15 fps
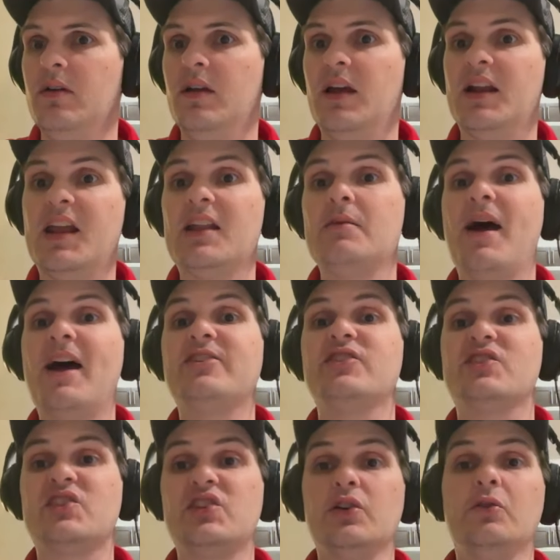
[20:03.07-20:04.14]
And can the Magic
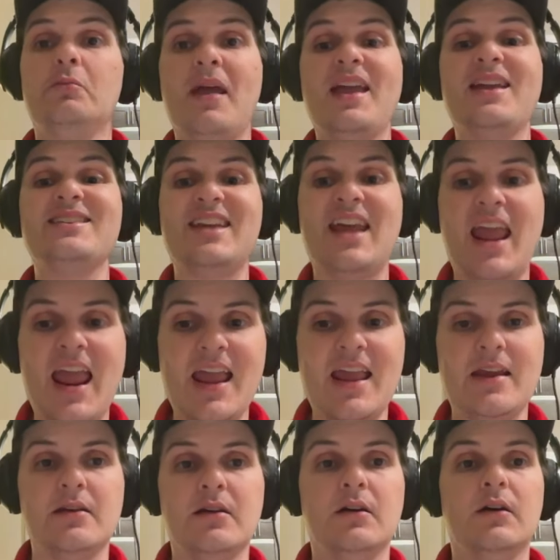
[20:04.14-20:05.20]
still
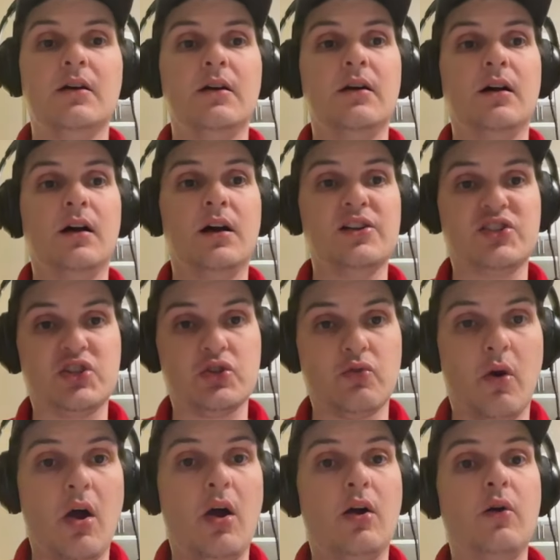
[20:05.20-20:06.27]
maintain a
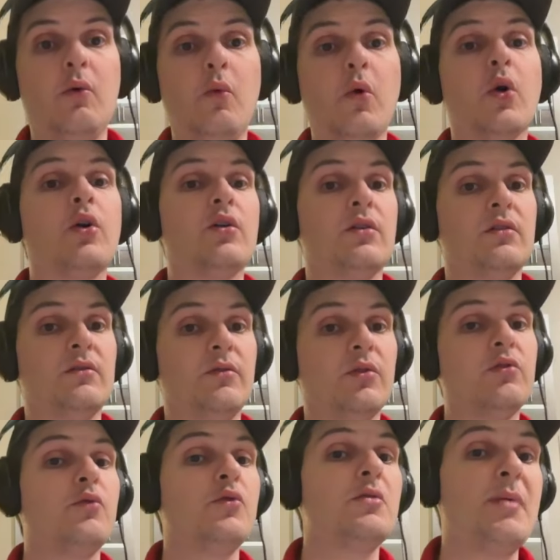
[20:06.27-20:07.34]
strong work
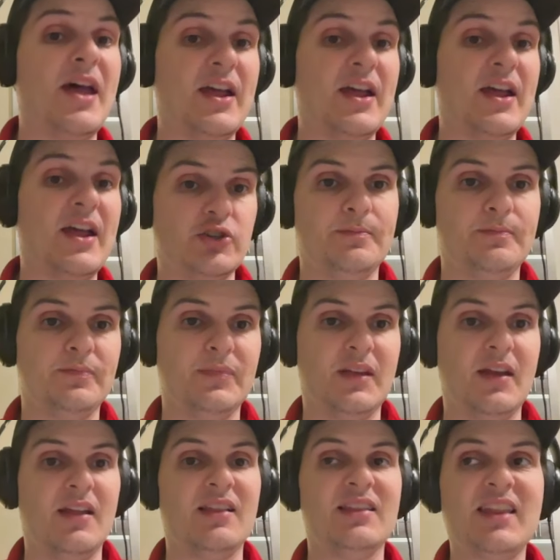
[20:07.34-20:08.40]
through the bench?
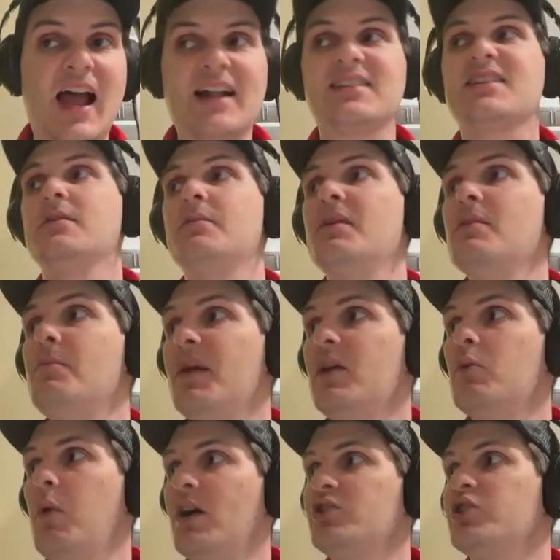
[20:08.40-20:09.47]
That's going to be the big
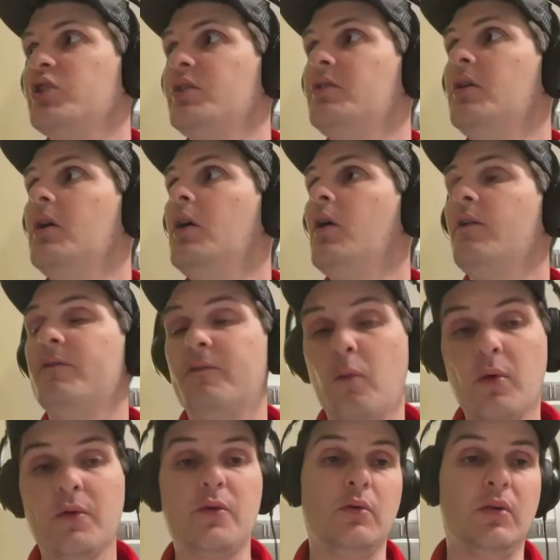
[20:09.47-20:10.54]
question
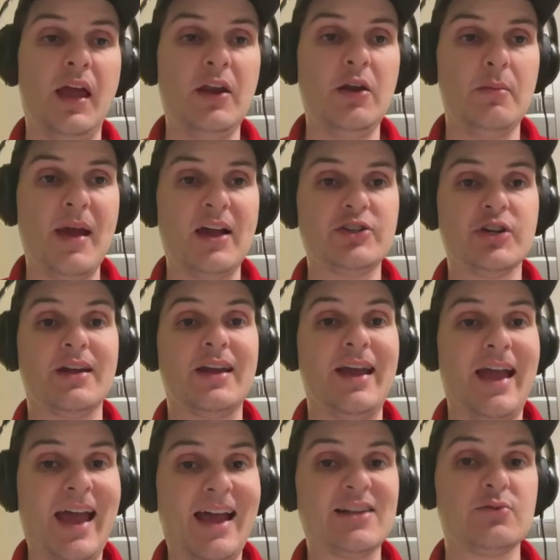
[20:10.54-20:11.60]
for the Orlando Magic
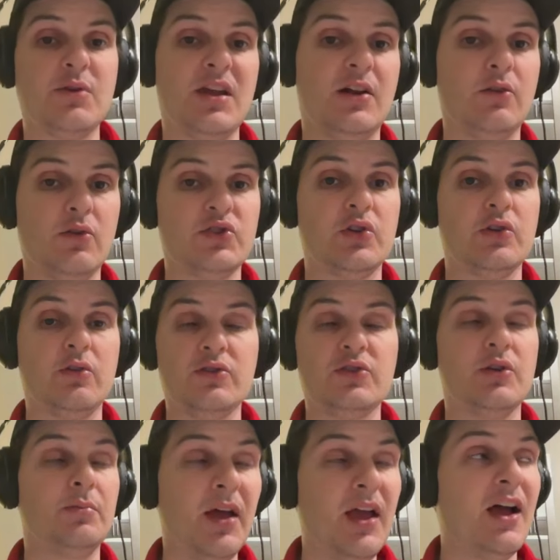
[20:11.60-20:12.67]
as we get closer and closer
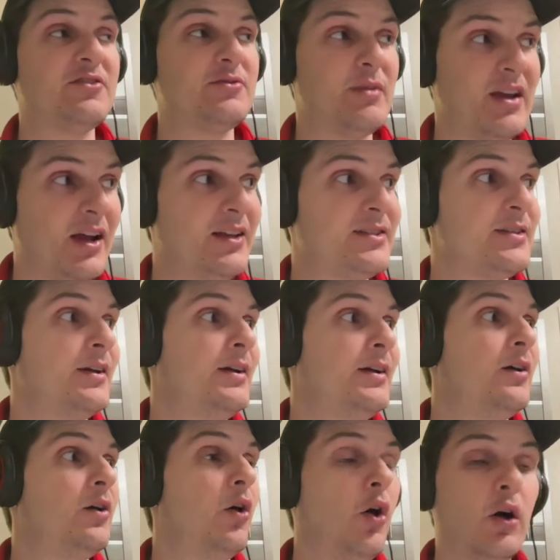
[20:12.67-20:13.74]
to the playoffs, because
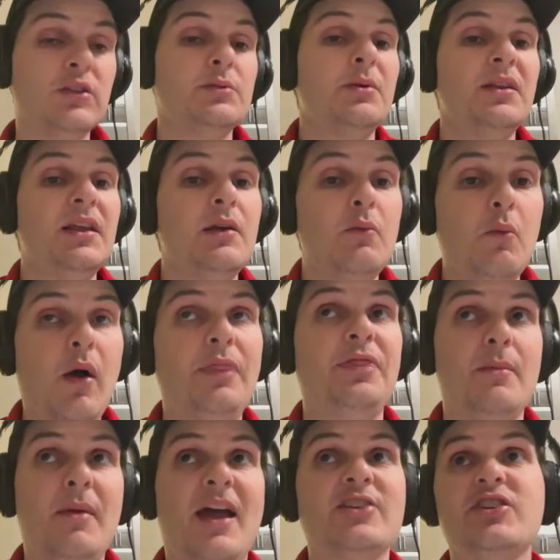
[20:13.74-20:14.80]
ultimately what
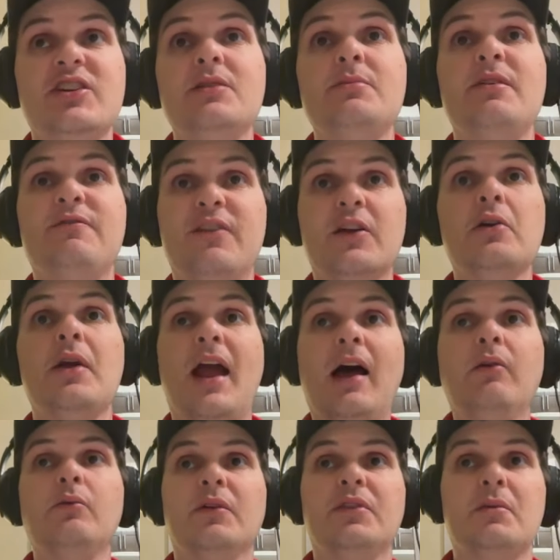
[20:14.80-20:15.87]
the Magic need to be figuring
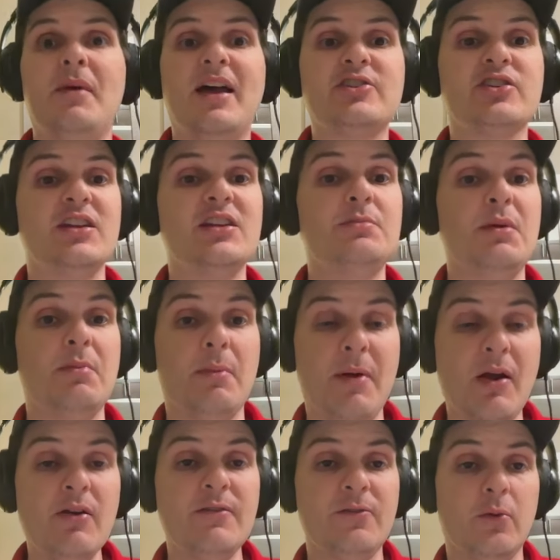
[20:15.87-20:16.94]
out and what the Magic need to be
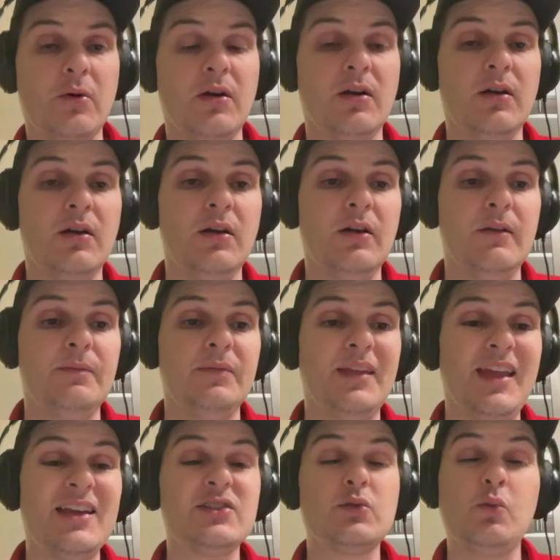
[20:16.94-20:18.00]
preparing for
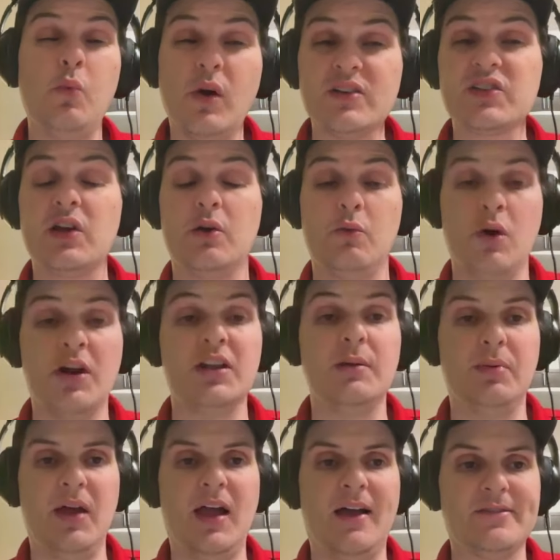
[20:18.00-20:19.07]
is what's going to work in the
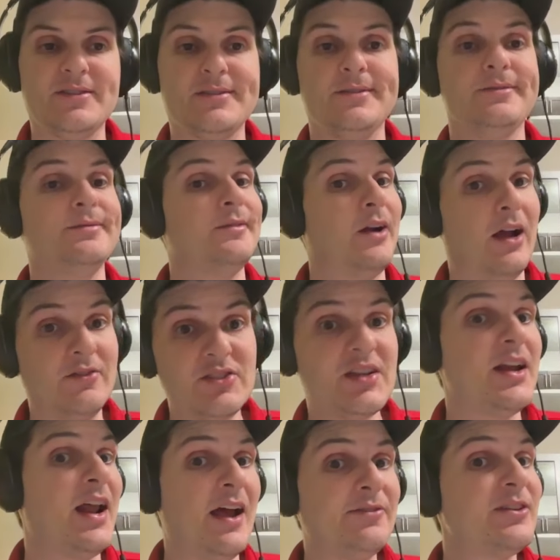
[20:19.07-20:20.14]
playoffs. You're obviously
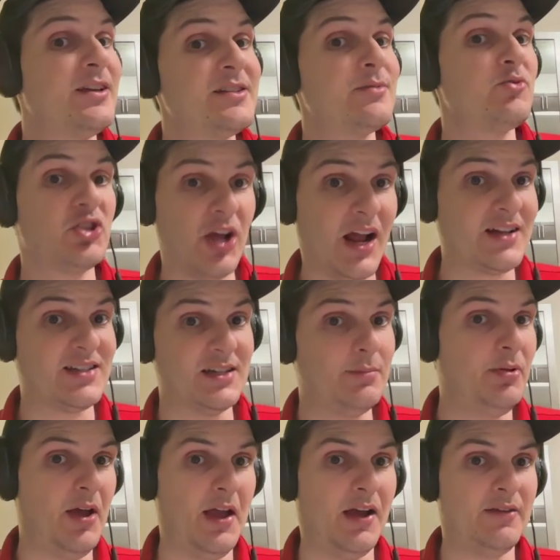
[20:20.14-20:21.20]
going to have to hit some shots in the
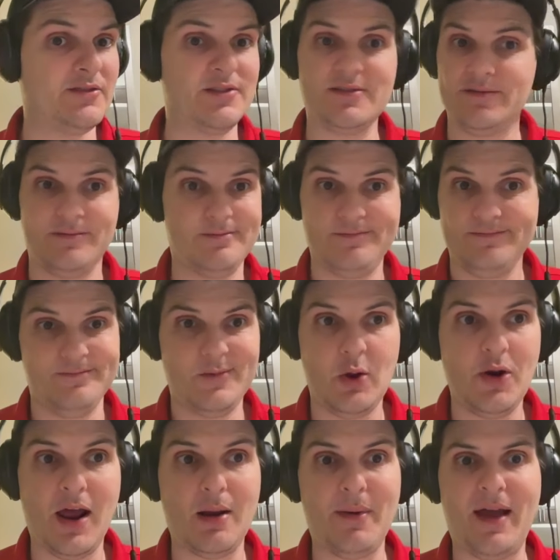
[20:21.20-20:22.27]
playoffs, no
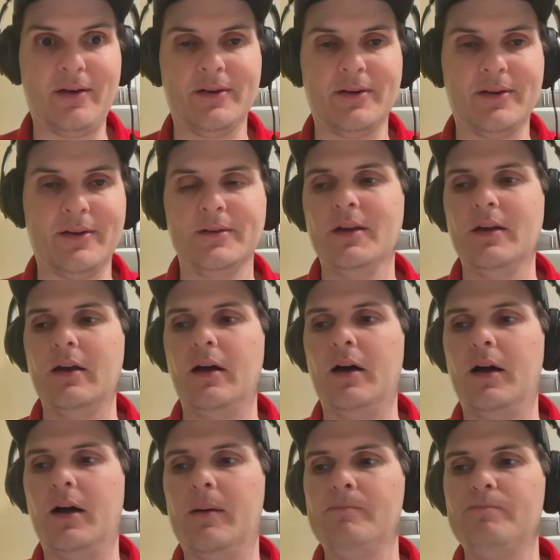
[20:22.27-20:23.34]
doubt about it.
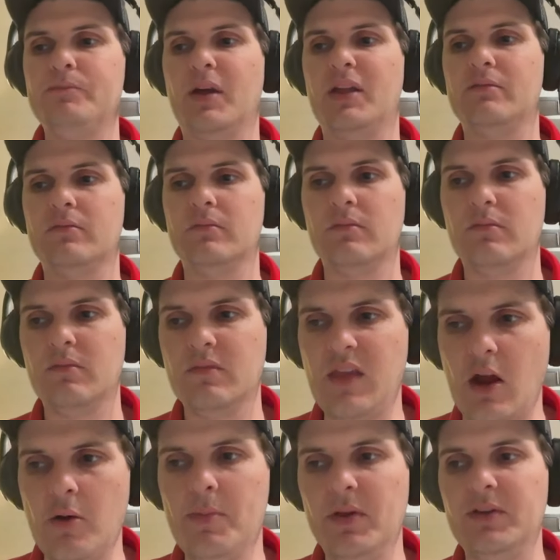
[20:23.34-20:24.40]
Um, but
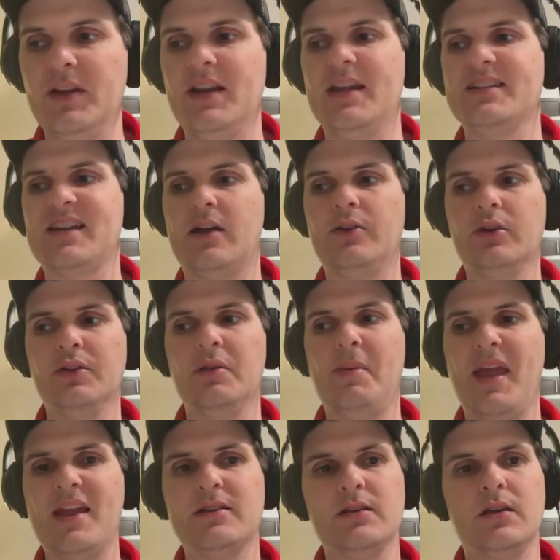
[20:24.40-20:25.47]
their ability to get downhill to the
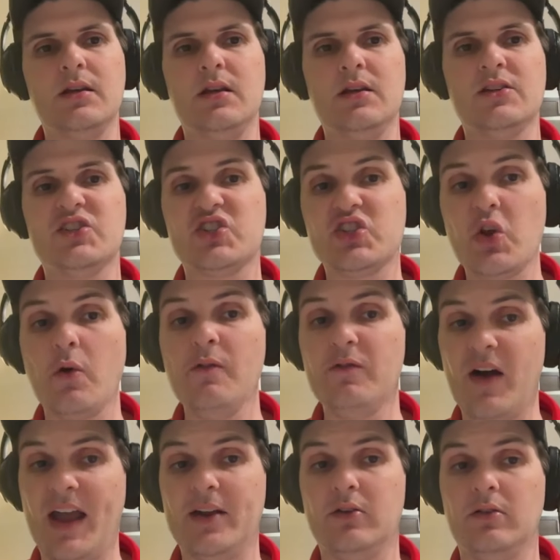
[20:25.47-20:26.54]
paint is so
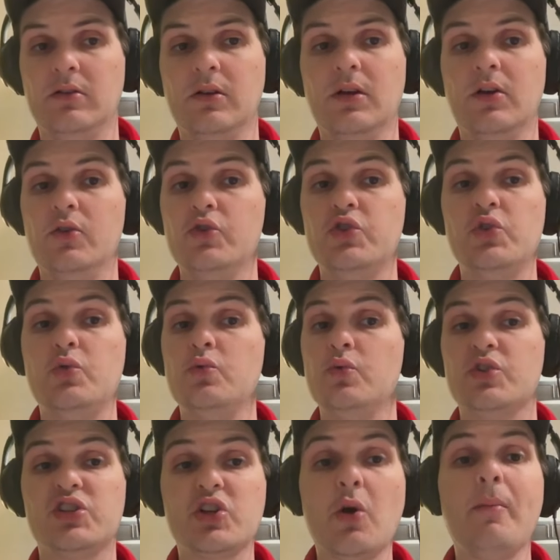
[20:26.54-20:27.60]
vital to
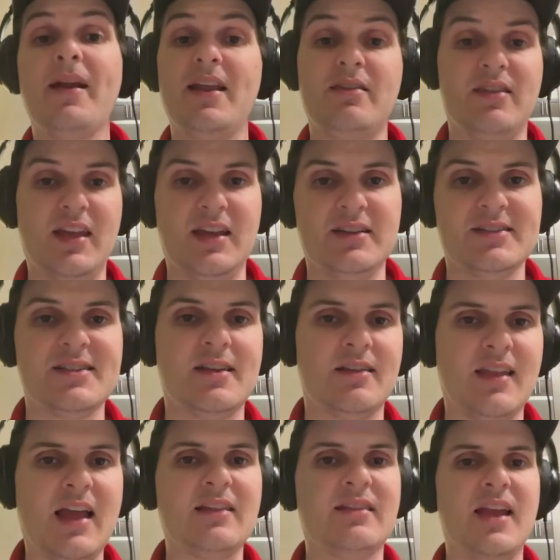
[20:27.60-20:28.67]
so many things
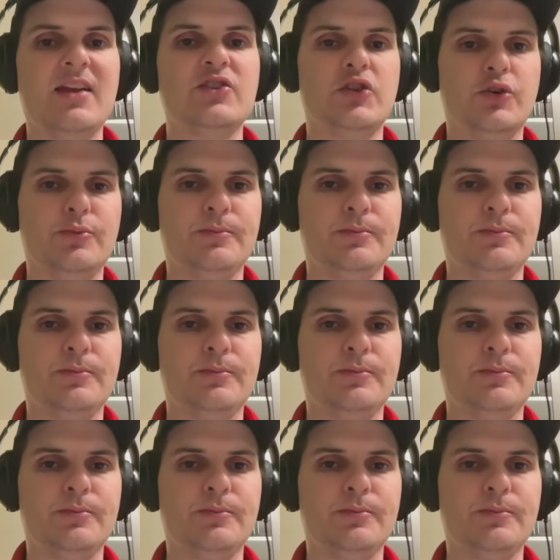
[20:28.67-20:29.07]
that they do.